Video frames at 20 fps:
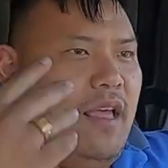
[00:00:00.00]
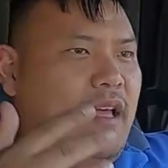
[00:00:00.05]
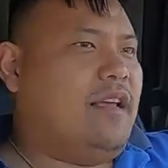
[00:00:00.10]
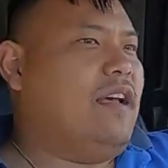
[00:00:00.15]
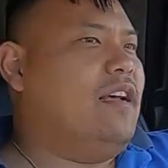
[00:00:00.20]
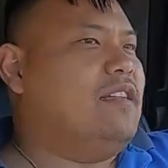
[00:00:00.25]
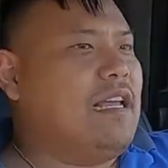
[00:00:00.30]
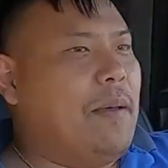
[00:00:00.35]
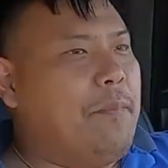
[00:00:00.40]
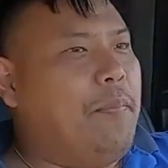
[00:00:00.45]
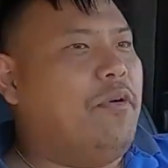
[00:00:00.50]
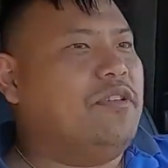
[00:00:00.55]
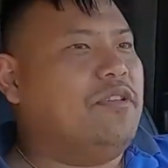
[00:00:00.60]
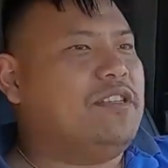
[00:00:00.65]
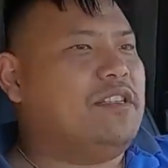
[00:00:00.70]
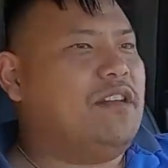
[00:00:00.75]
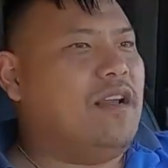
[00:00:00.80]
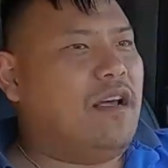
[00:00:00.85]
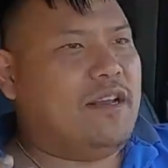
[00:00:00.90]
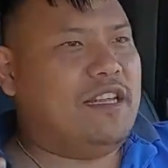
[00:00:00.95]
Because I
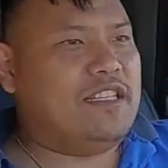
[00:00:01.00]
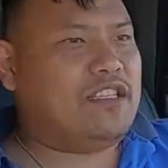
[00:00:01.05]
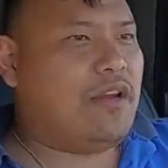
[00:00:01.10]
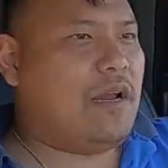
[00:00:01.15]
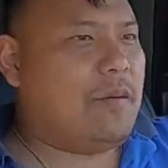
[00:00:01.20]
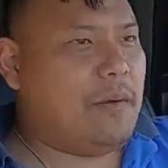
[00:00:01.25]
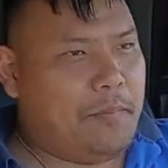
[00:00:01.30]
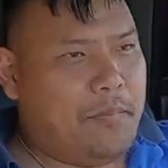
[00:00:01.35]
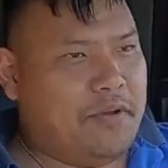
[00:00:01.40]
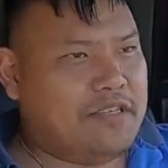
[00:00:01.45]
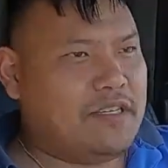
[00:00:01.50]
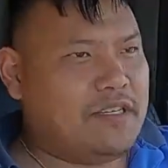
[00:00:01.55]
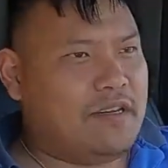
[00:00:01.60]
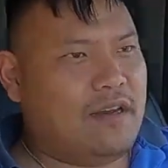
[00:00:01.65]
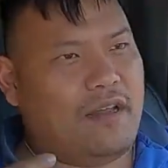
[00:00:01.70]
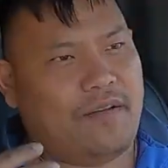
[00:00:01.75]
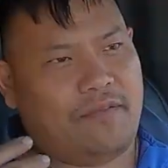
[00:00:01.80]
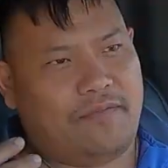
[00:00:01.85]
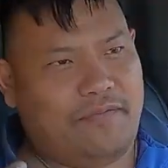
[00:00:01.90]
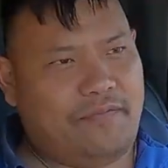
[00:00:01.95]
posted on Instagram, I posted
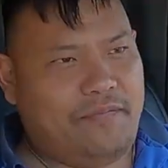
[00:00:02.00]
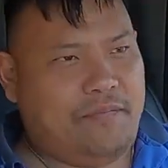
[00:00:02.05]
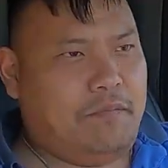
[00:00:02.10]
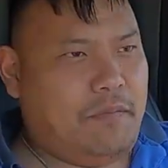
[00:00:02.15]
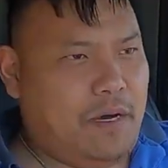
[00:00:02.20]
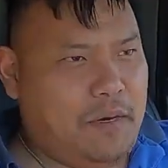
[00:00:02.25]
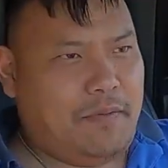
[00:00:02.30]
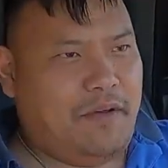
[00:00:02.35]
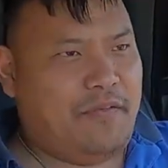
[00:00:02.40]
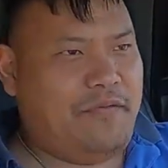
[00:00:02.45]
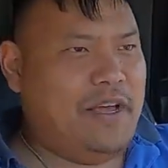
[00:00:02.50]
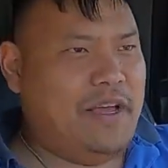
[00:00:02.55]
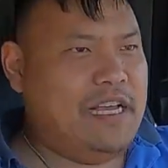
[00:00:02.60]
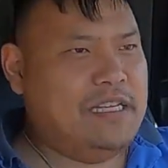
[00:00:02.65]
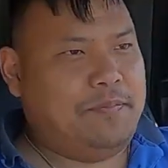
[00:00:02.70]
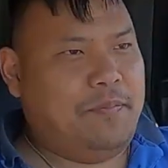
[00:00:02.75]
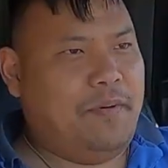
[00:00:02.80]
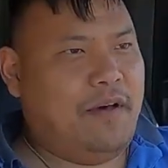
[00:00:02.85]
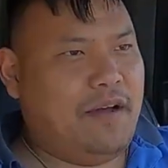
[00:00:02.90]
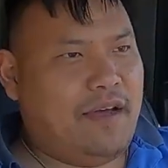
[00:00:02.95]
on my
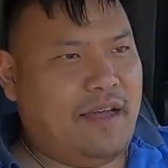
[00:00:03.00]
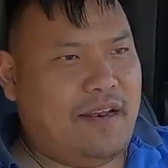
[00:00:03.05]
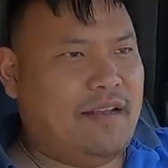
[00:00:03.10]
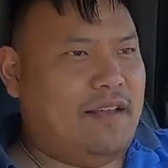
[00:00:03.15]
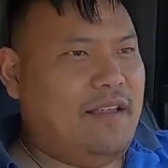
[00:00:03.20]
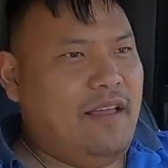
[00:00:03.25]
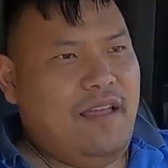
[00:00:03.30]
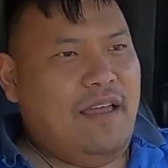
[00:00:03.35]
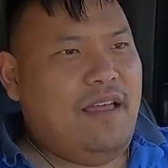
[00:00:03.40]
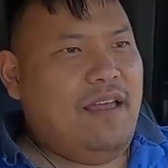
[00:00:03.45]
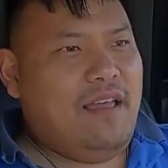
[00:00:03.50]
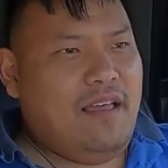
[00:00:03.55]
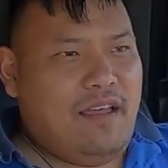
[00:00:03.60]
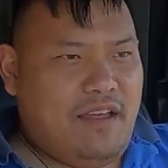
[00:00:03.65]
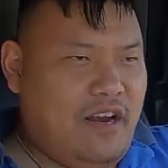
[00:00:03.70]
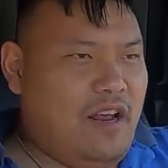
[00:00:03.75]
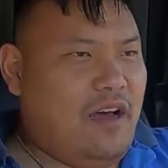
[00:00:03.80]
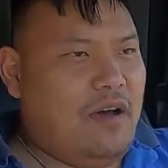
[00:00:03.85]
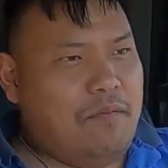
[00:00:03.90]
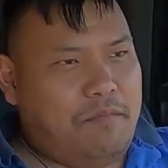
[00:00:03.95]
Facebook, and
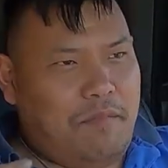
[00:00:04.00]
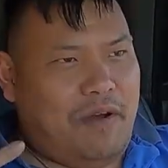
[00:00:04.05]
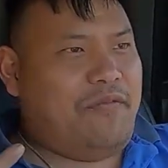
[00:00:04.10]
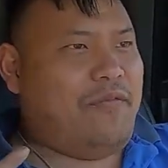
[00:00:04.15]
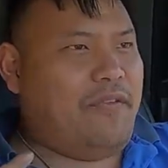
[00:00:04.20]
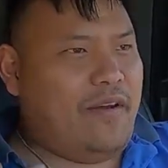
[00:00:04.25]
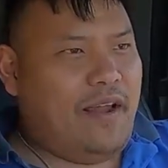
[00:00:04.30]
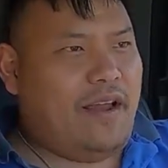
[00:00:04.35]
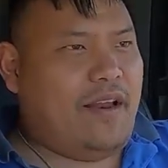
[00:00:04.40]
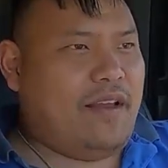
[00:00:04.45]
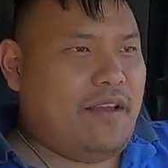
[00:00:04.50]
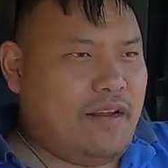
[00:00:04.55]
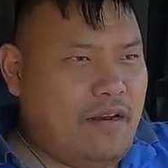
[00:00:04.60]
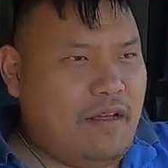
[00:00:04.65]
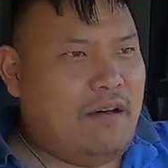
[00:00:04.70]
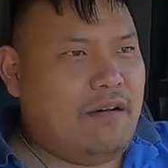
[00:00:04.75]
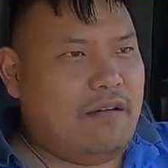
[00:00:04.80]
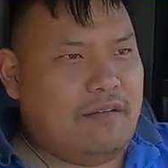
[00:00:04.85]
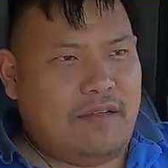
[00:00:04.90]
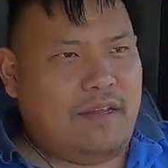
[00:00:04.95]
my friend,
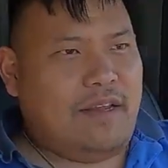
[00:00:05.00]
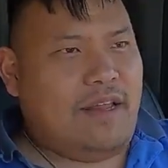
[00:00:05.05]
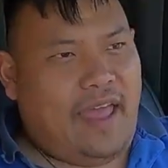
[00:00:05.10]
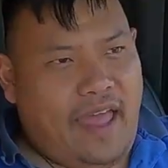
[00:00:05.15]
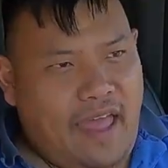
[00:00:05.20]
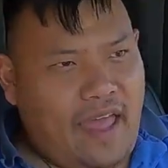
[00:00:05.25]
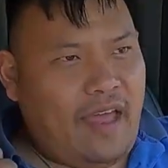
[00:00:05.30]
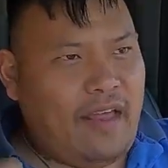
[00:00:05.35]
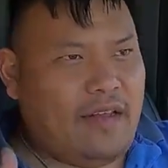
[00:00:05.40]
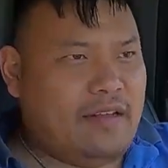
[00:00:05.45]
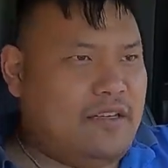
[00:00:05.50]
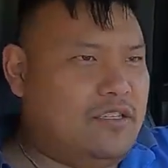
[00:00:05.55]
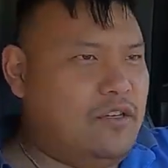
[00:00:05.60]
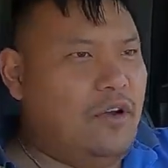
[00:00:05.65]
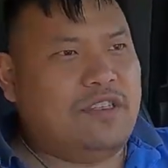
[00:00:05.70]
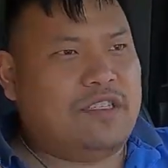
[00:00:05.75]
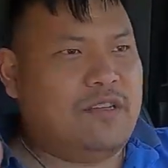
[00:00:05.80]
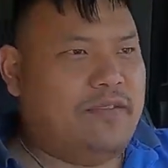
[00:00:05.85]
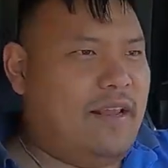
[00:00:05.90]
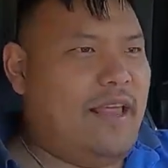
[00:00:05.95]
and
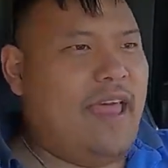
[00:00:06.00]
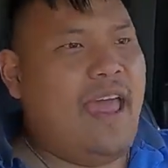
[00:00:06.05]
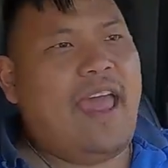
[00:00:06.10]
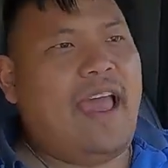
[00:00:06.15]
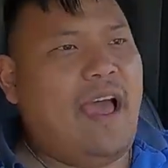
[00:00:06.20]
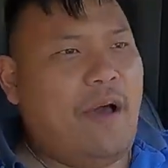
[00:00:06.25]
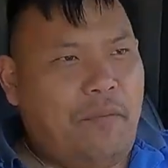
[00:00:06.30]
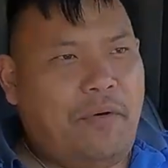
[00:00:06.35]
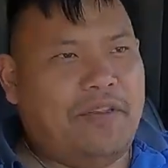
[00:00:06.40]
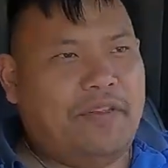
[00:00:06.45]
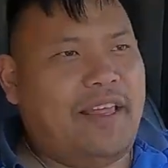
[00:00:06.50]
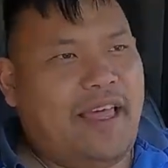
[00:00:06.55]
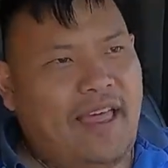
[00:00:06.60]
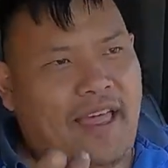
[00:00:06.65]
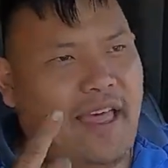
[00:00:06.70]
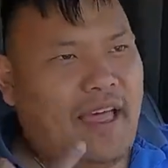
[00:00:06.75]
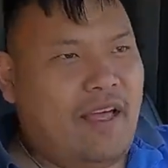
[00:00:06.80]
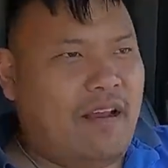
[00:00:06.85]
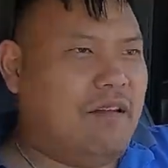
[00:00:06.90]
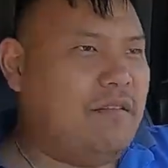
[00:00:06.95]
Joseph, like, hey, I want that
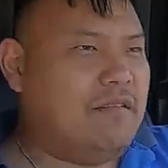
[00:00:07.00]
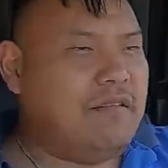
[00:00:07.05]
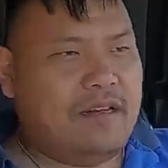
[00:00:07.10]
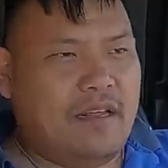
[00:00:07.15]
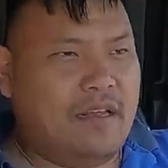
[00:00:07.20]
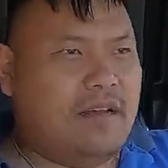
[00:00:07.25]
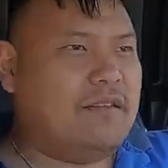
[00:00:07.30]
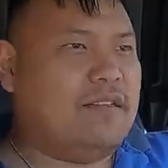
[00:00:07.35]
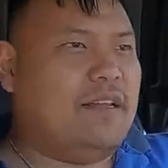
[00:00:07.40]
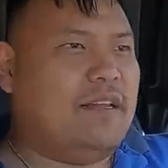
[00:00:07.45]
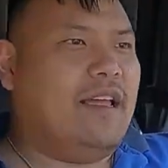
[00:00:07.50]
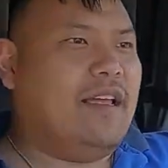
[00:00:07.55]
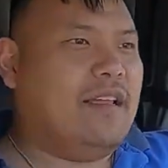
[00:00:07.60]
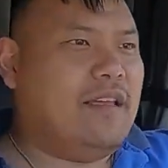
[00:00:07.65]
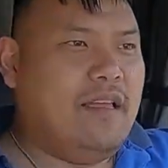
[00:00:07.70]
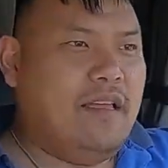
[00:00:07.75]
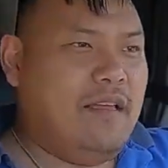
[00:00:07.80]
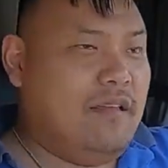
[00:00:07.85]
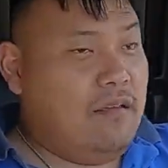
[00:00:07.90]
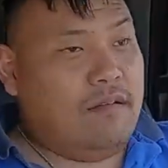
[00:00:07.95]
hat, or like,
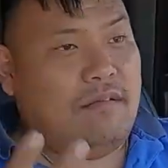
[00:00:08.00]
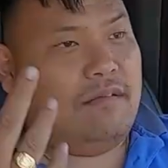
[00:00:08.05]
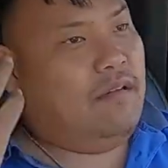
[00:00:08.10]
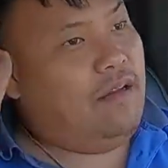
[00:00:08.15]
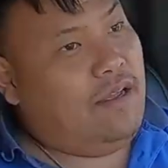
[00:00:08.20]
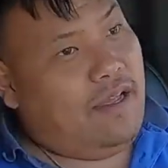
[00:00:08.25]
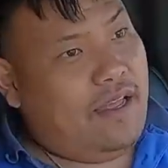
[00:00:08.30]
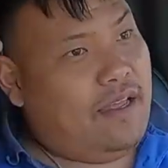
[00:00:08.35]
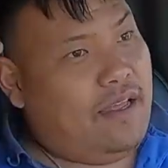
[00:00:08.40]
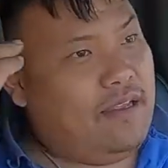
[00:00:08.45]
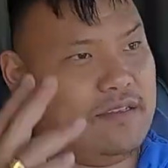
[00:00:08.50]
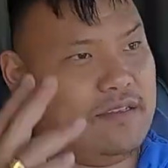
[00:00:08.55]
okay,